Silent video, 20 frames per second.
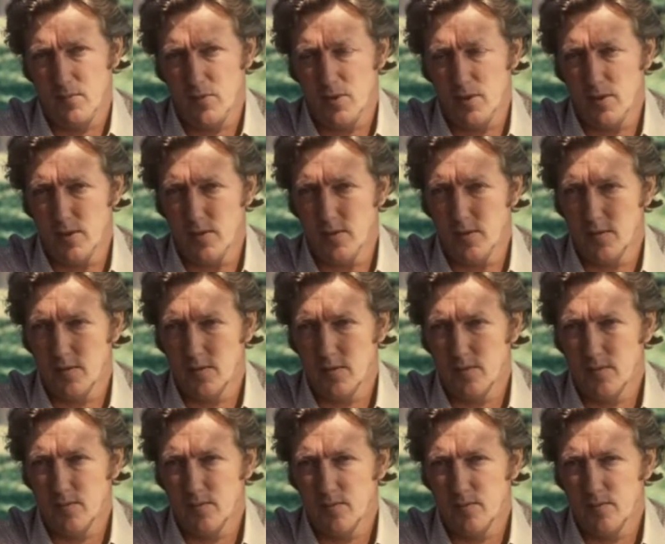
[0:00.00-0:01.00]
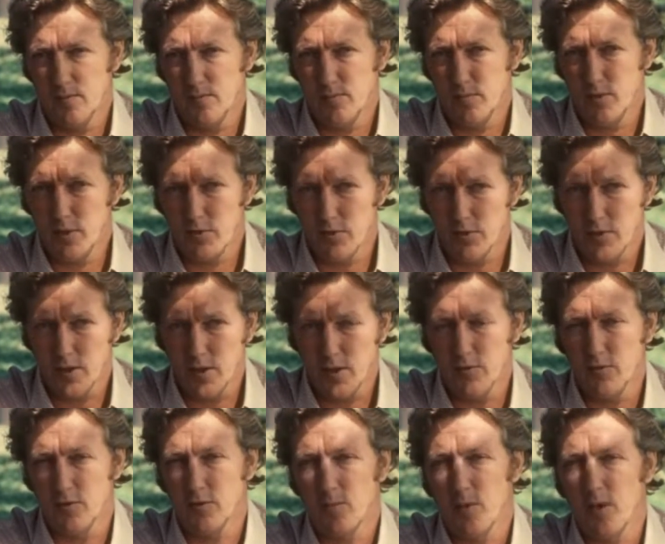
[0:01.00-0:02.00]
the
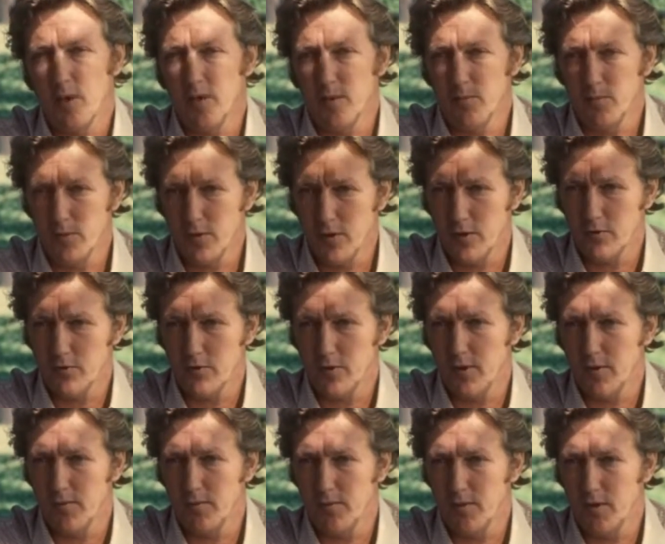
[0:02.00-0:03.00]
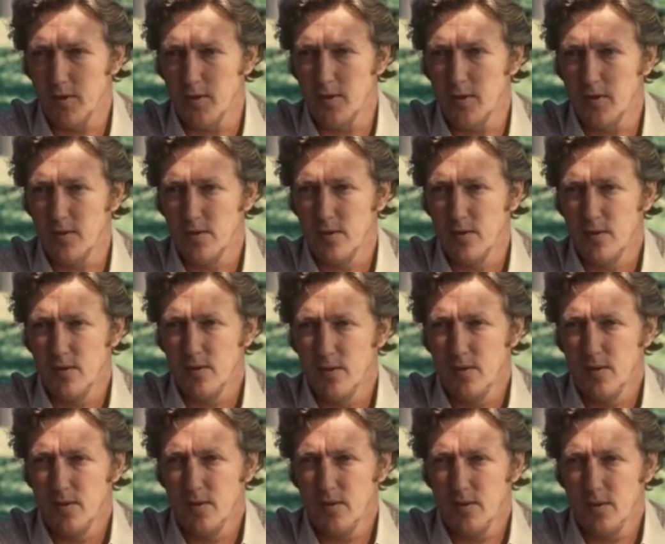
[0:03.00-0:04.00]
presentation by the press of the
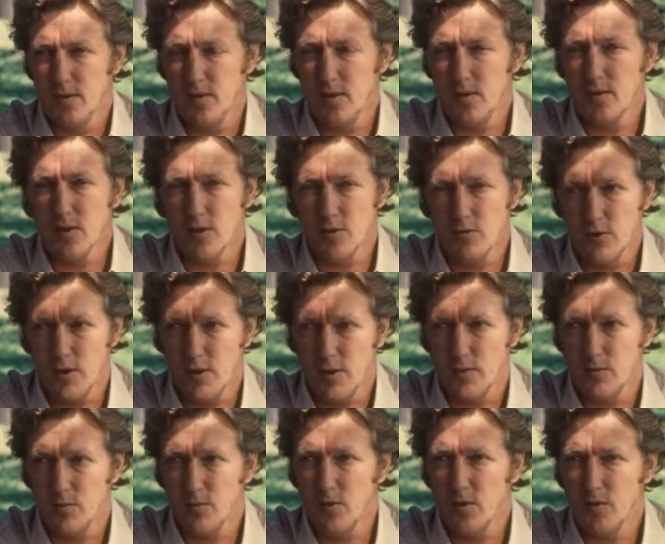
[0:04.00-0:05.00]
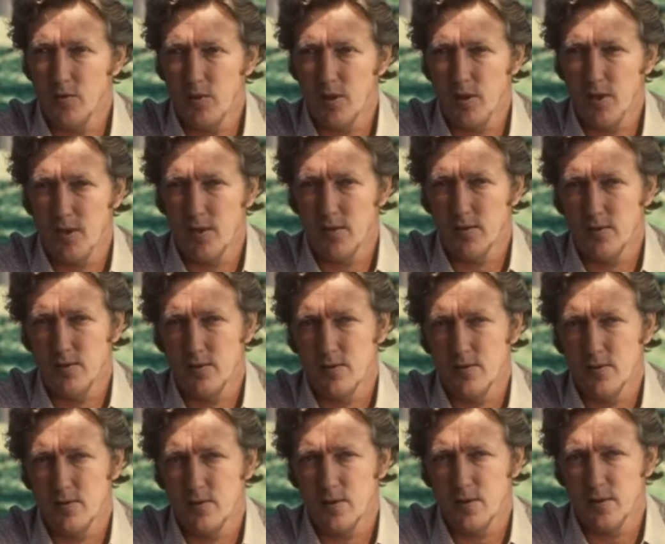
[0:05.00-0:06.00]
Indochina War, while it
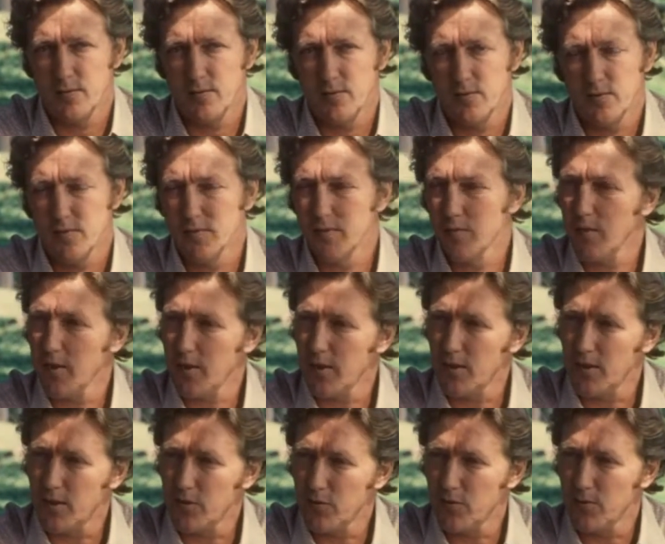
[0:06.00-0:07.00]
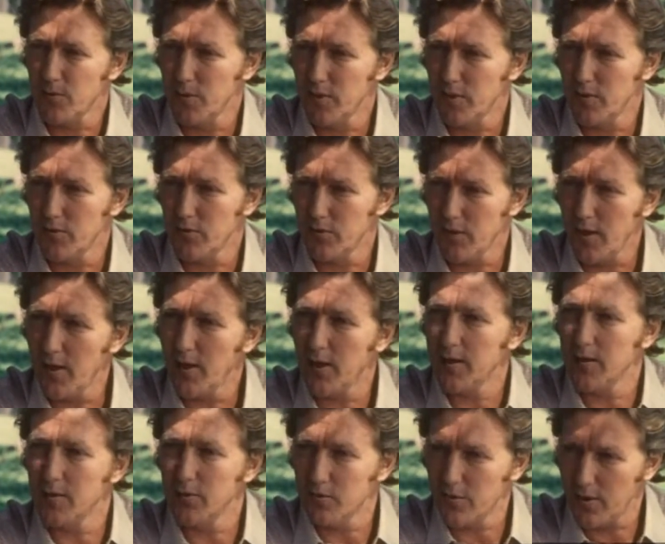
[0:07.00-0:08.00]
left quite a lot to be
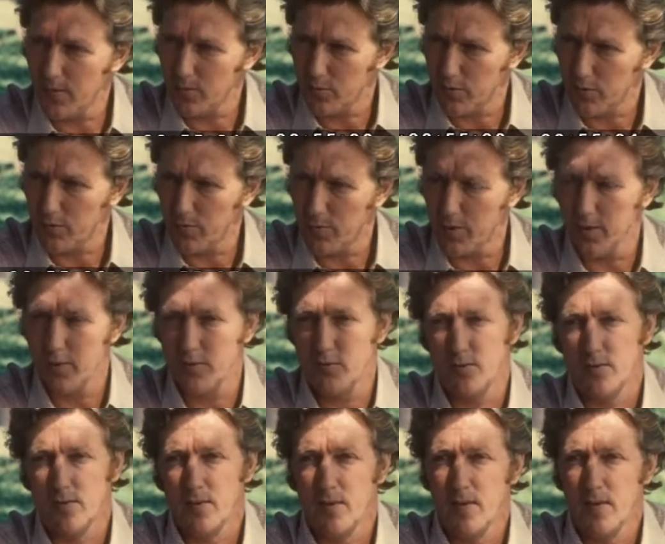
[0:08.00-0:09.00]
desired in some respects,